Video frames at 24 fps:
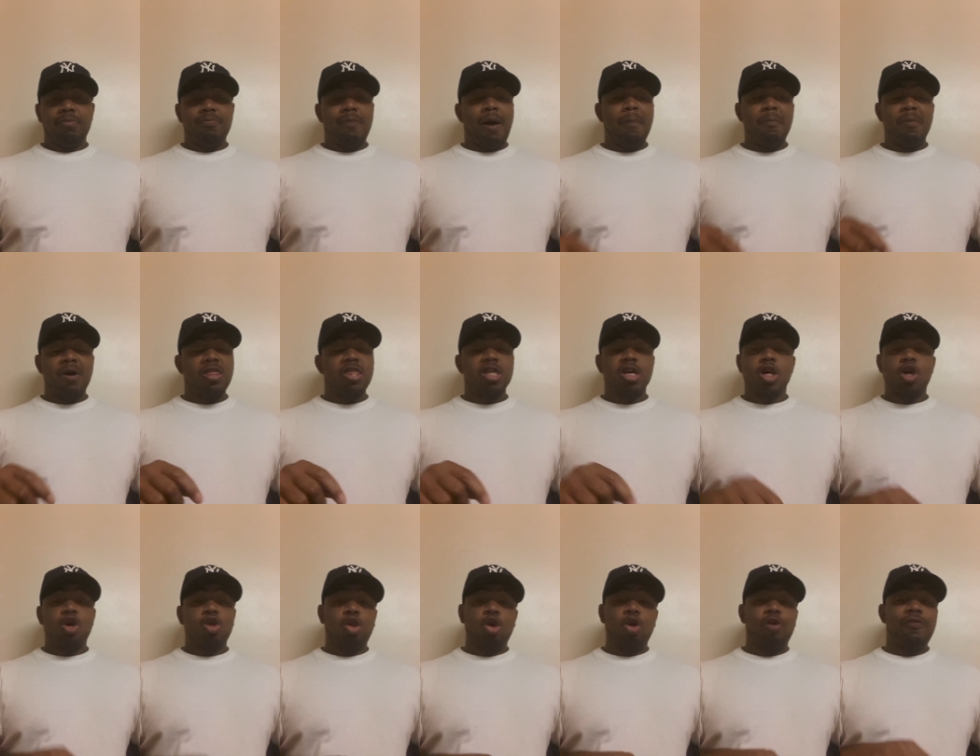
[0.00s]
My mother,
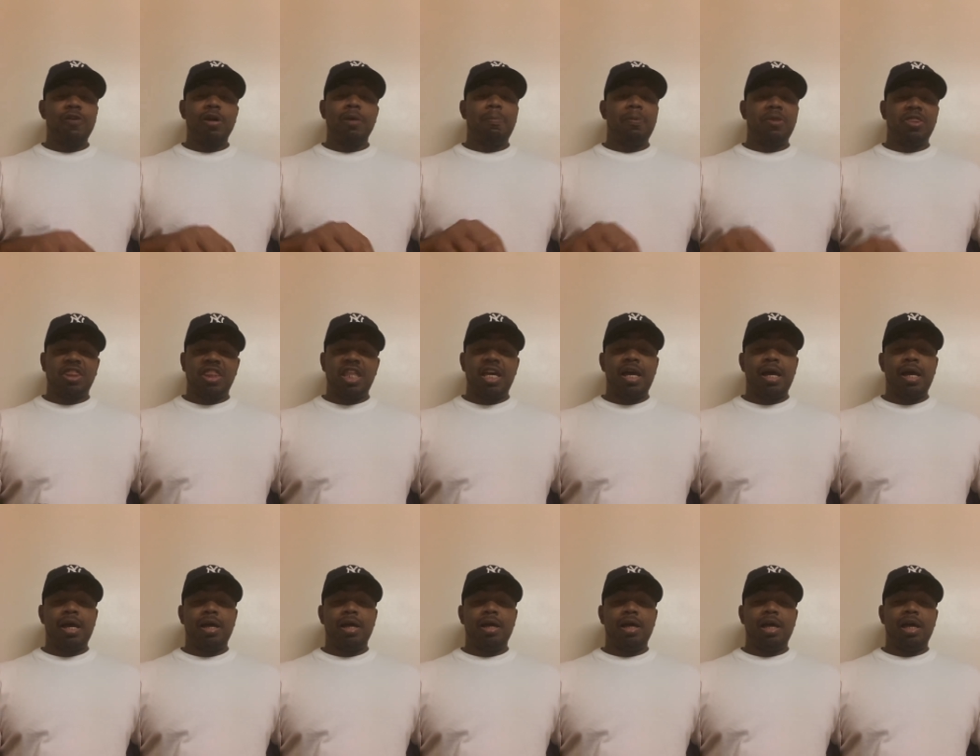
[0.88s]
Gloria
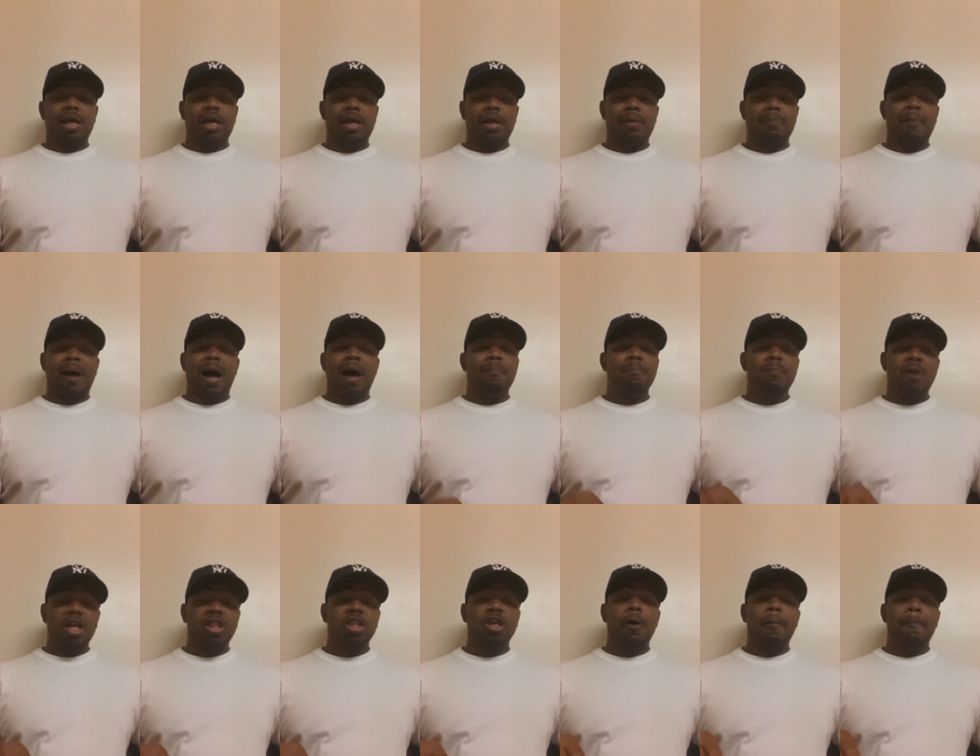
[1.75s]
Pather, and my
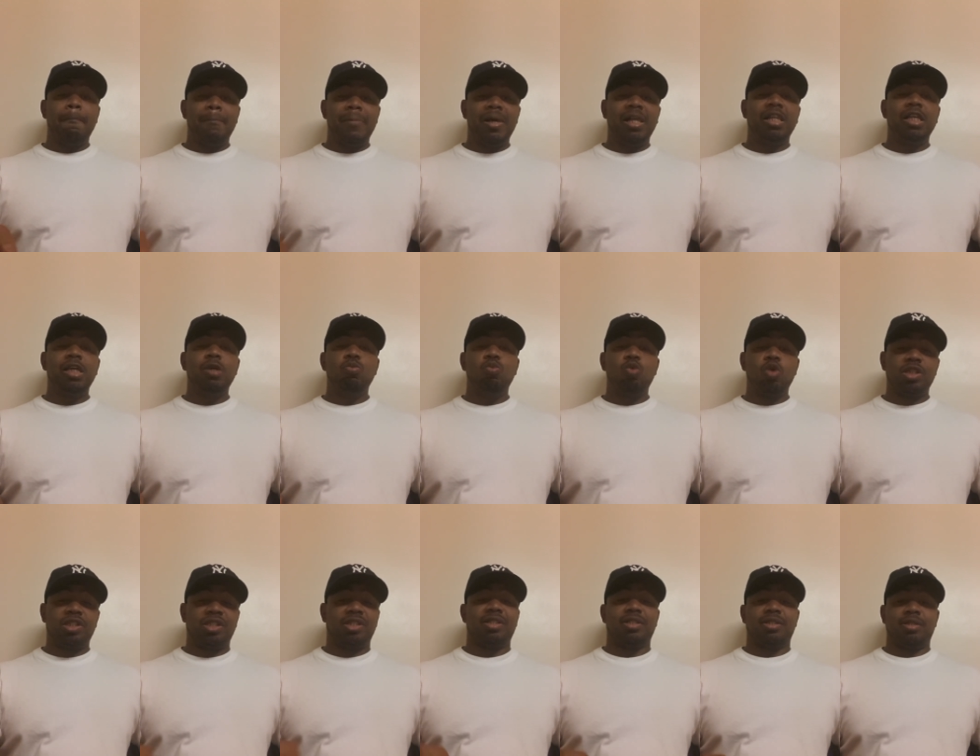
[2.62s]
mother, Millie
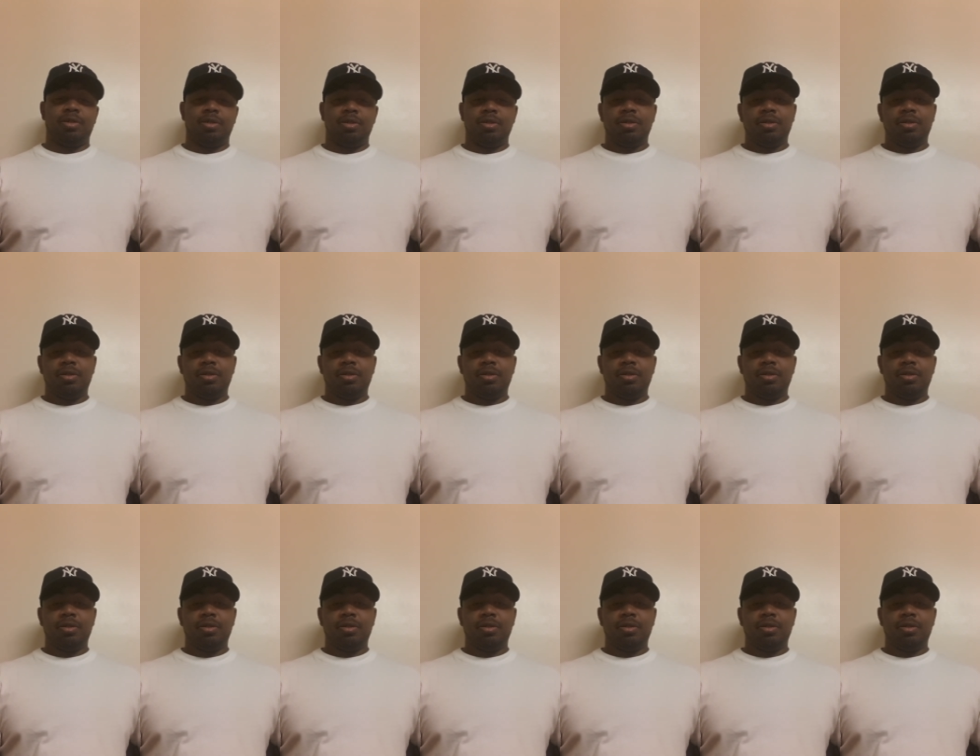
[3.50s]
Woodson.